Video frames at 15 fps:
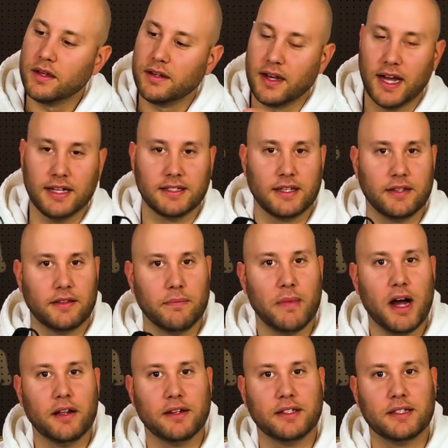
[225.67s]
has the
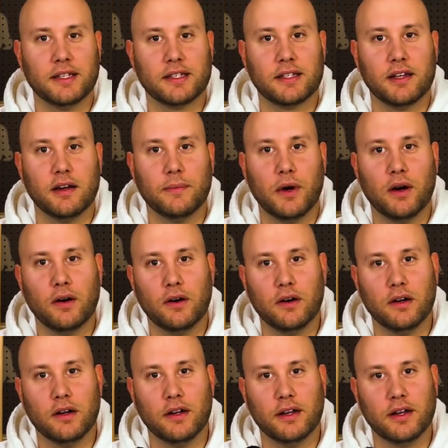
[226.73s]
Molly system
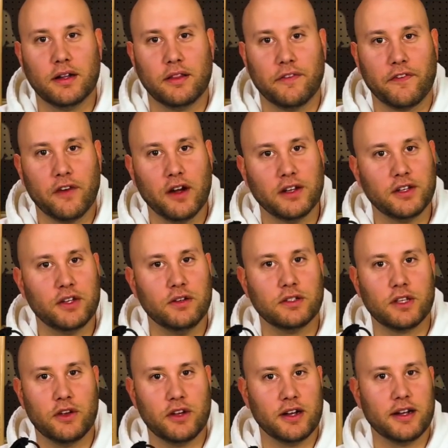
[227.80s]
on the front too, so
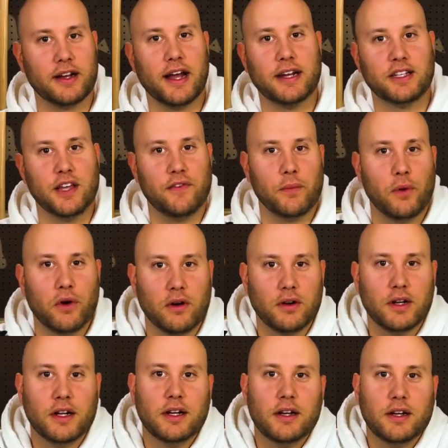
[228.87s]
you can attach even more
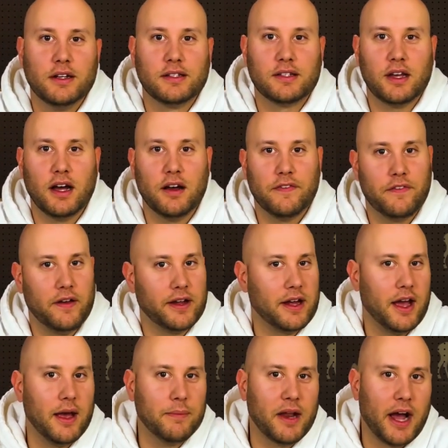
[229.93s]
stuff like an
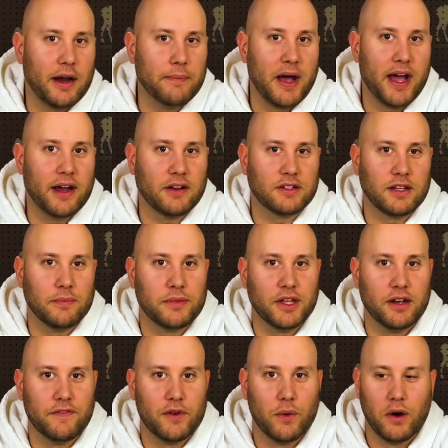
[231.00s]
M9 mag or something
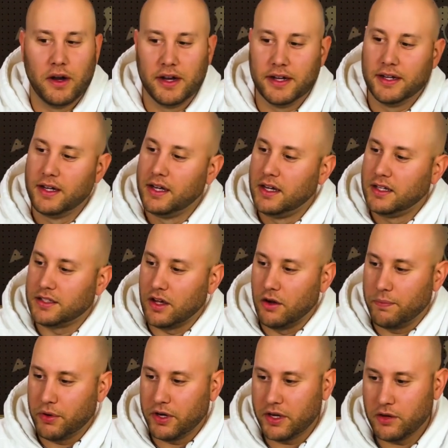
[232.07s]
if you wanted. So
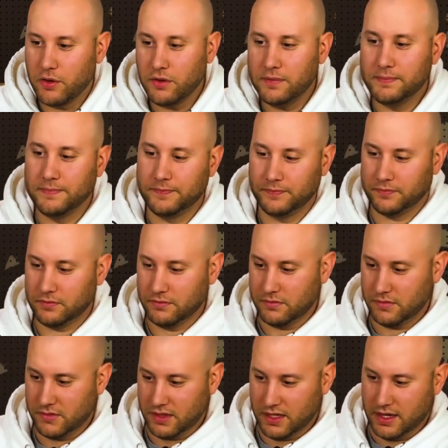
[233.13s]
pretty cool.
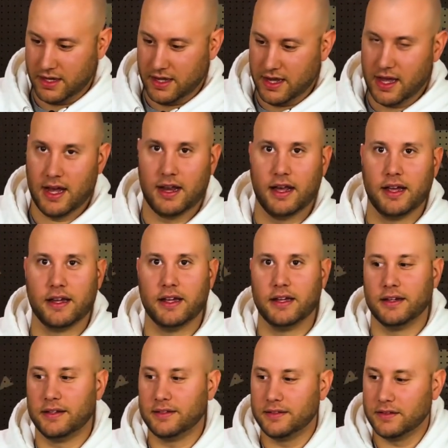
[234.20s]
I like it.
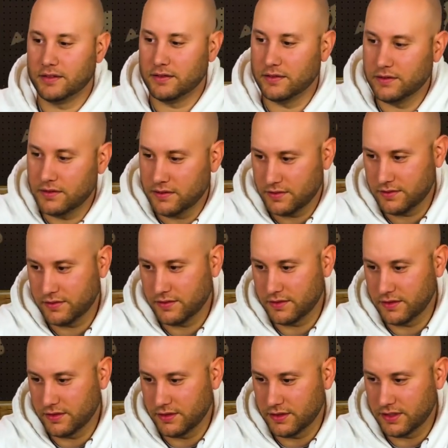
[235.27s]

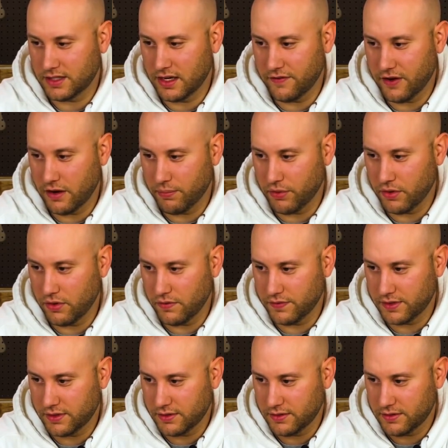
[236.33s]
See if he approves.
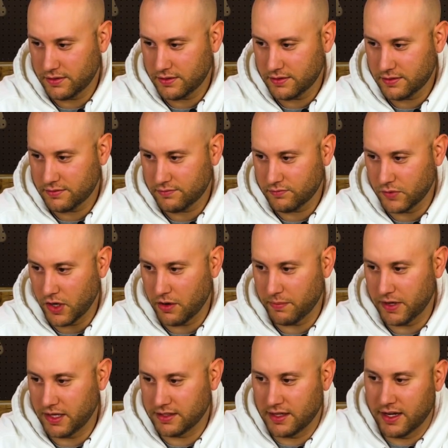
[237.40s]
Nope, he
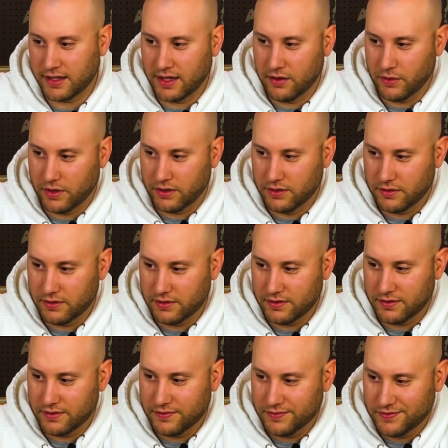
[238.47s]
doesn't like that
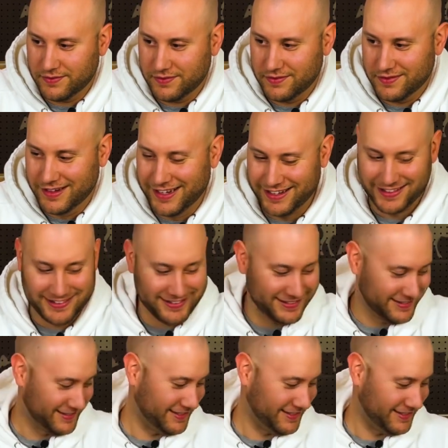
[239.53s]
one.